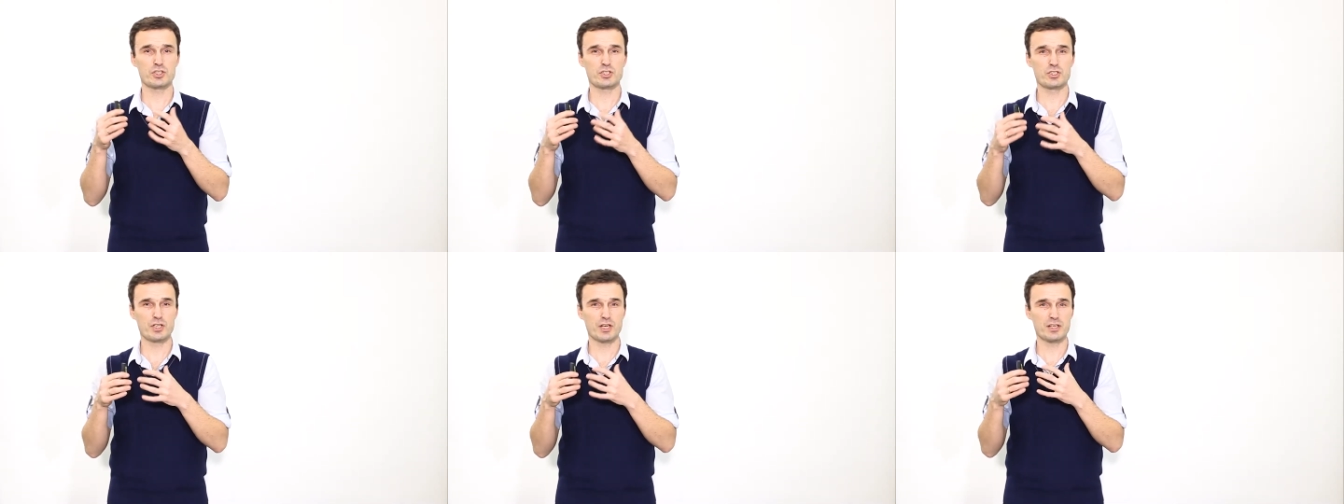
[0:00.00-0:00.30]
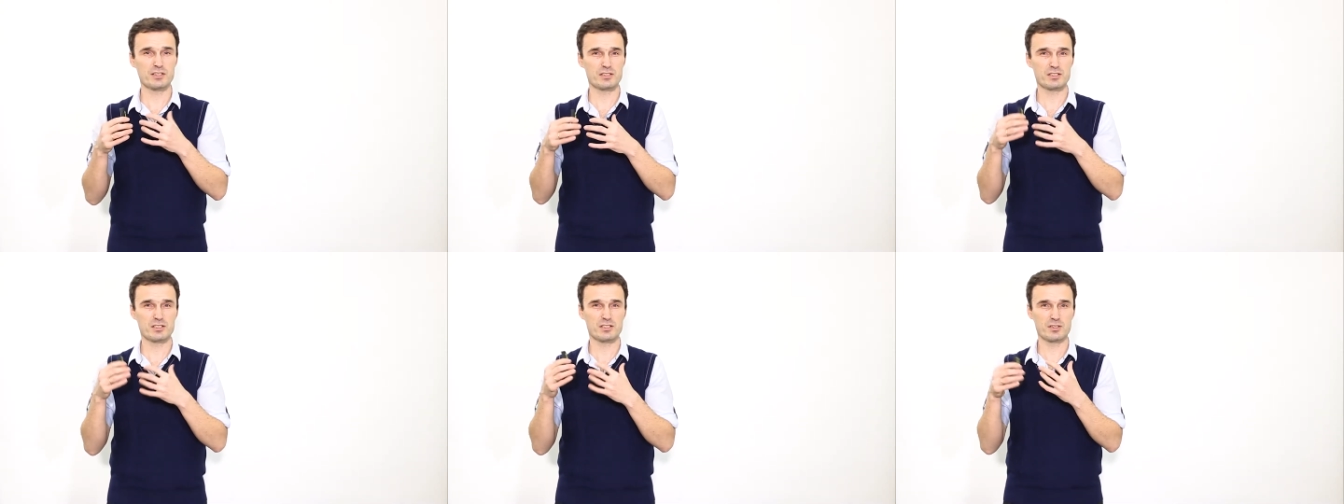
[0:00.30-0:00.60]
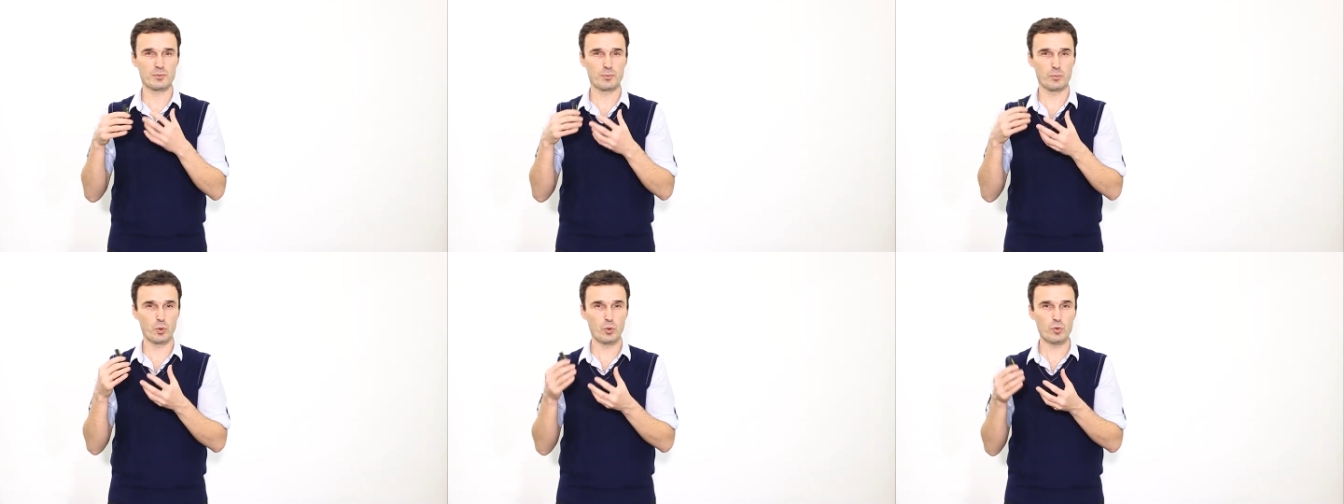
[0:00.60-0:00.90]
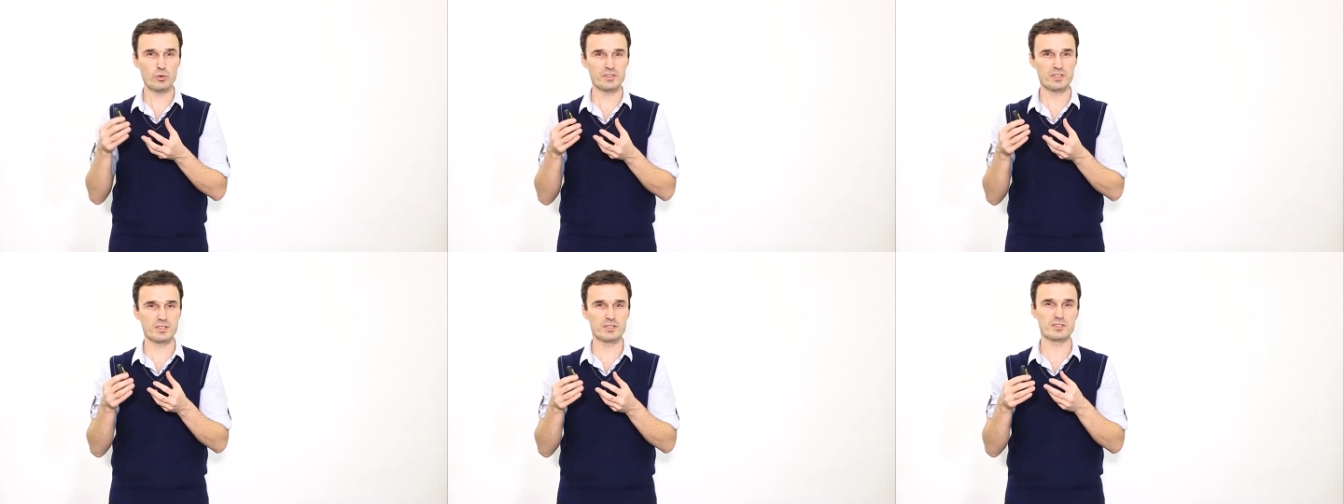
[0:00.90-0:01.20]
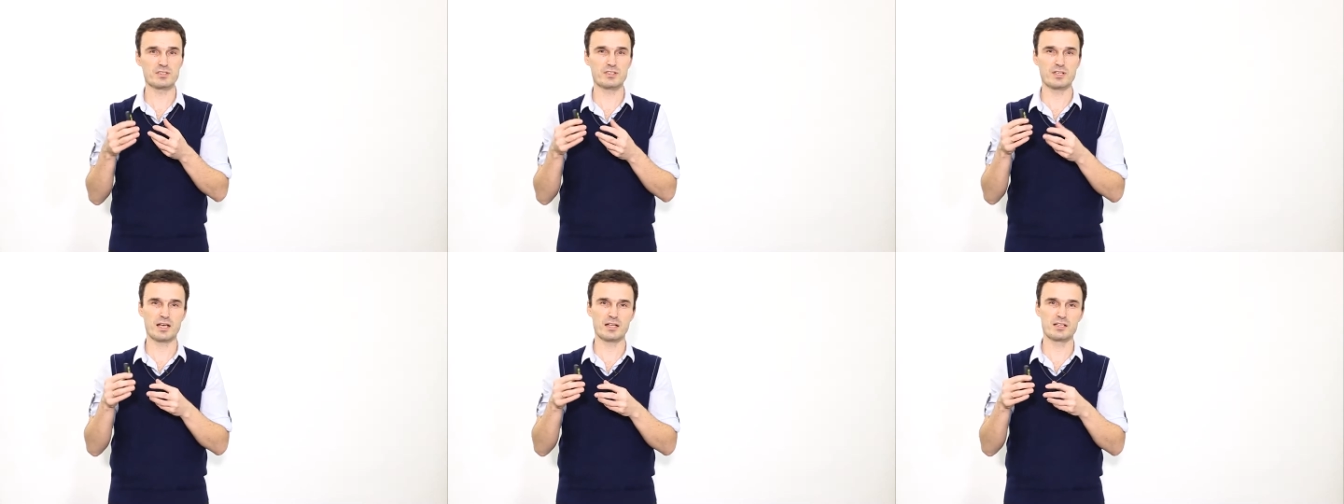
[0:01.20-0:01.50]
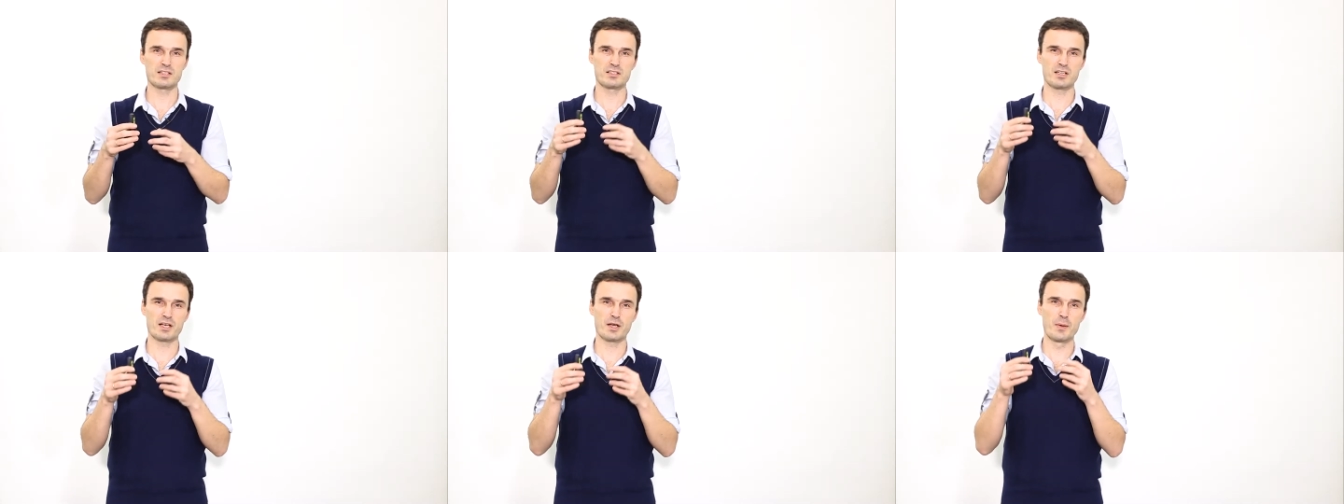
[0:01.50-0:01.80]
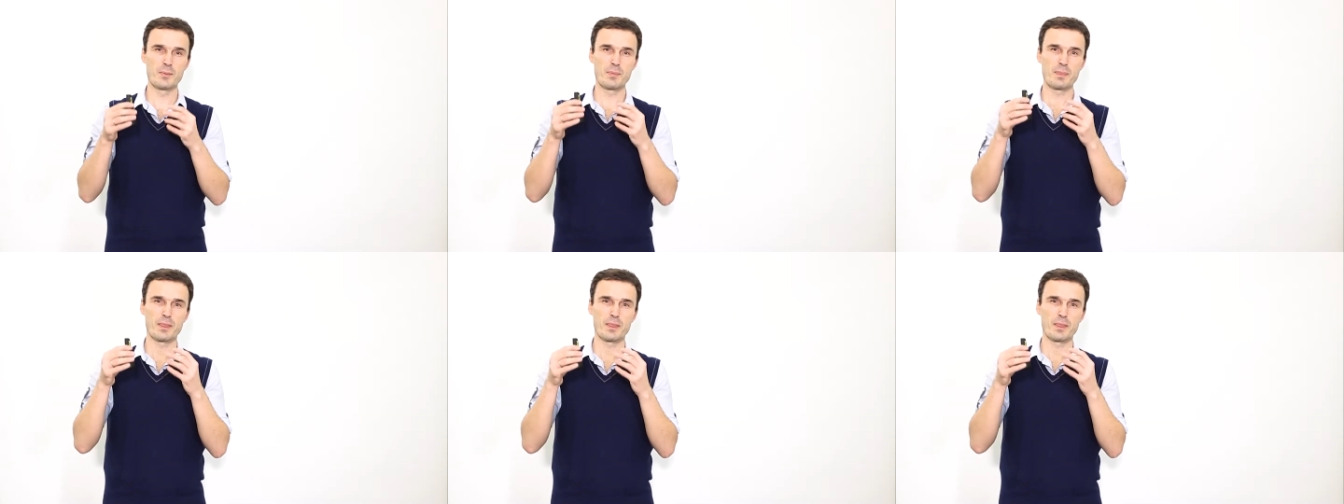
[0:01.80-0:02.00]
just supposing that